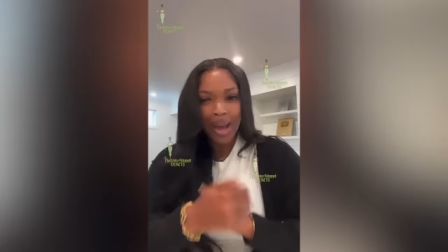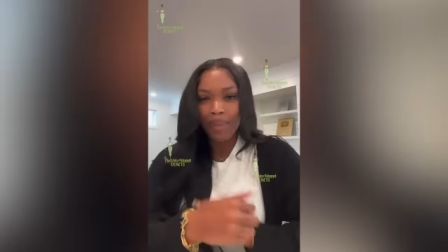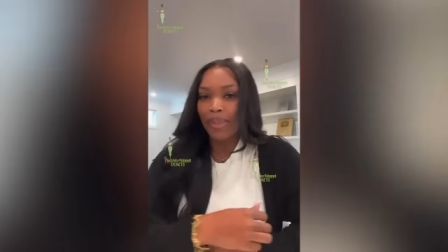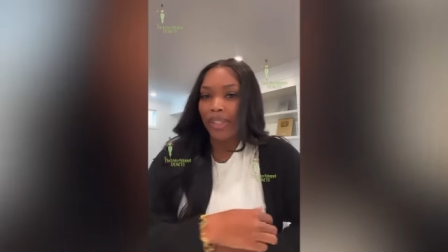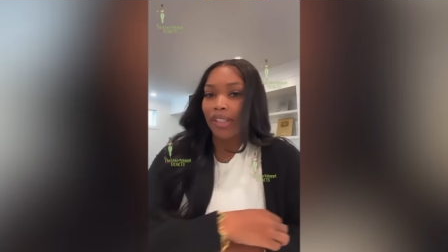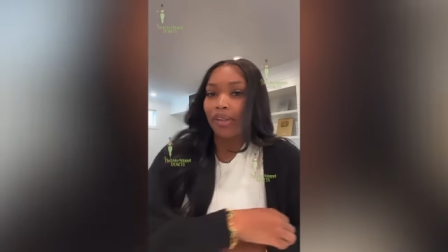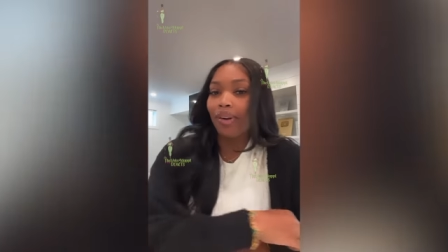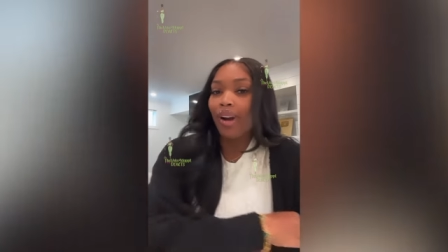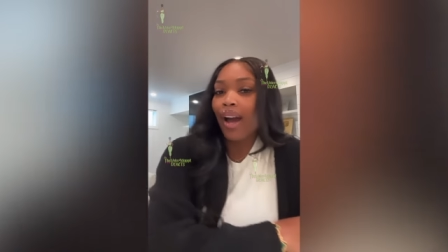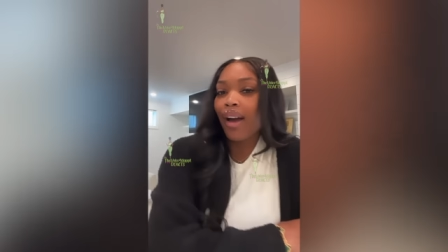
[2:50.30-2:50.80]
I'm
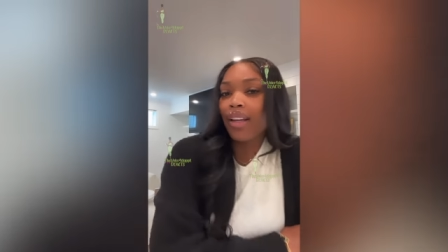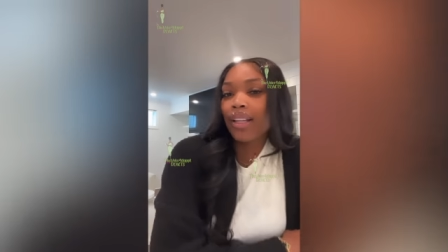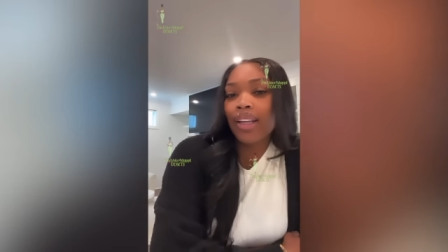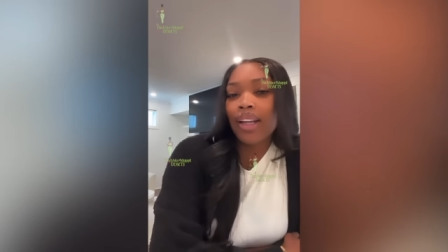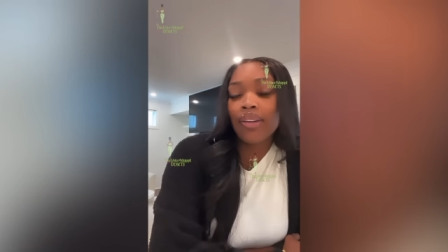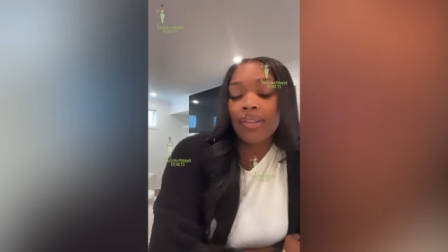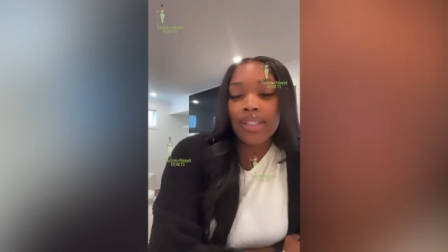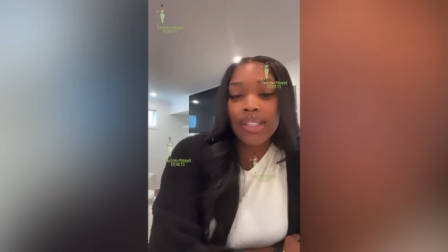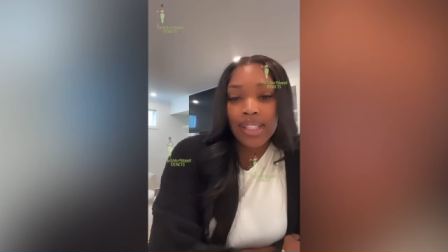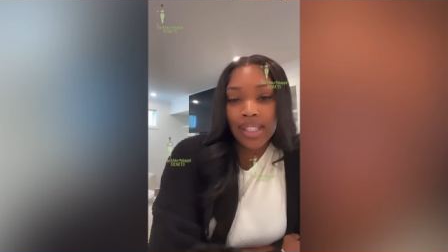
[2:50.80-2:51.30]

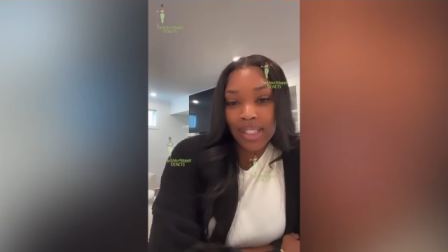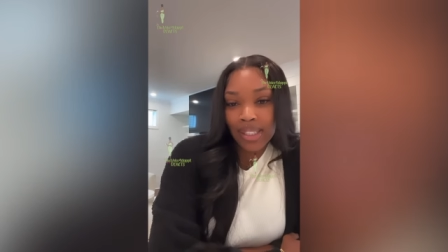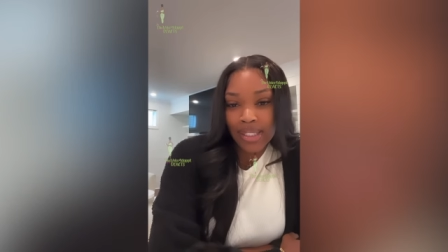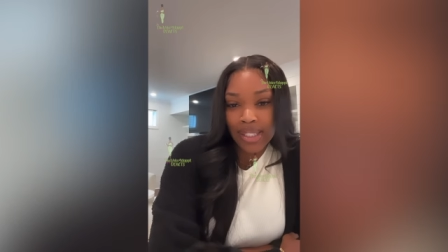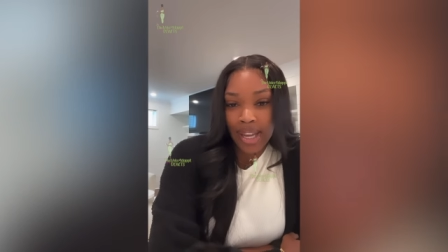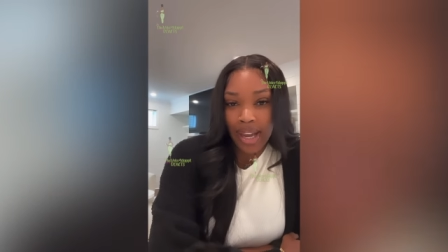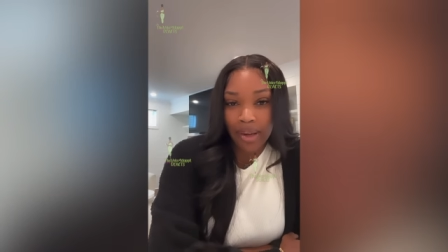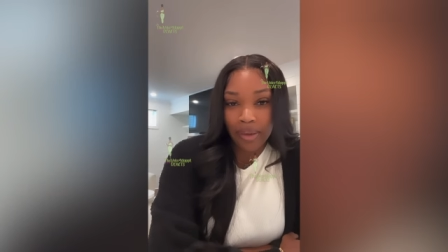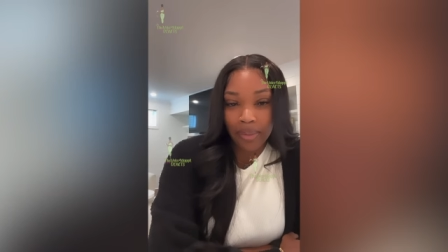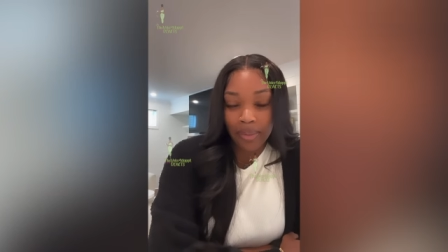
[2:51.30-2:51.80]
scrolling on
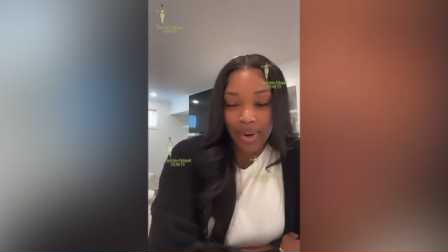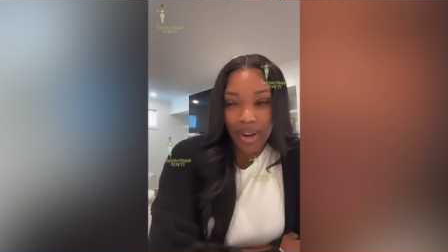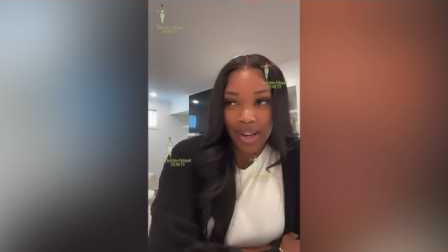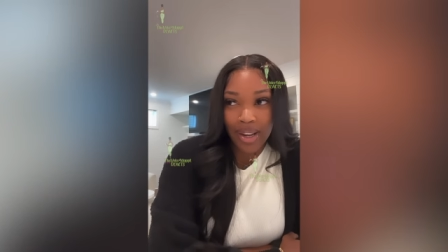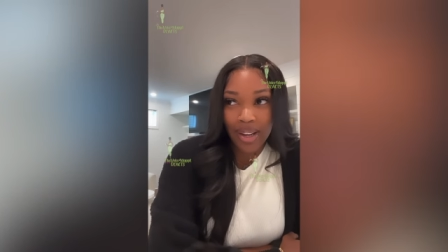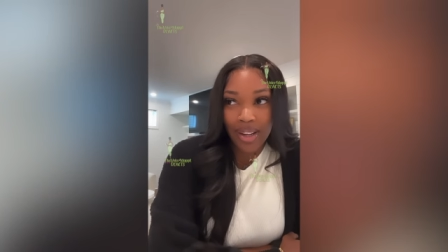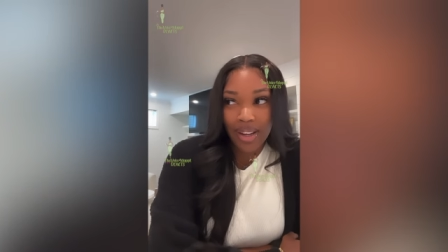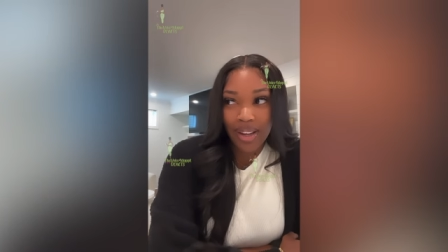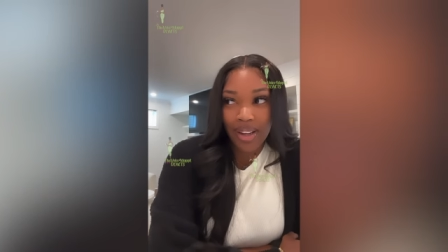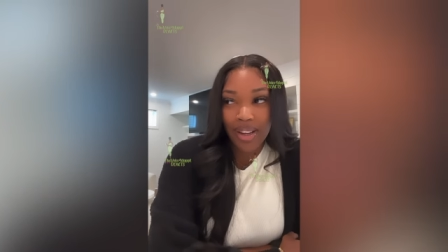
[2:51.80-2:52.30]
TikTok,
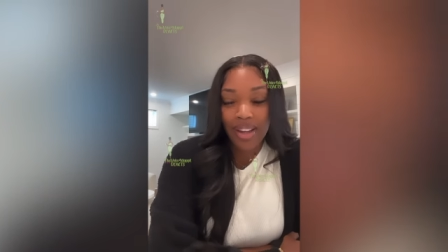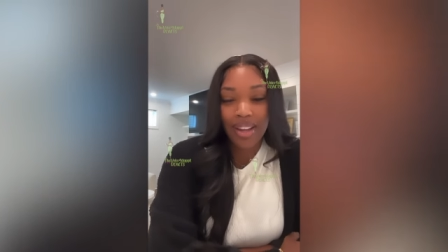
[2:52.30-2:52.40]
right?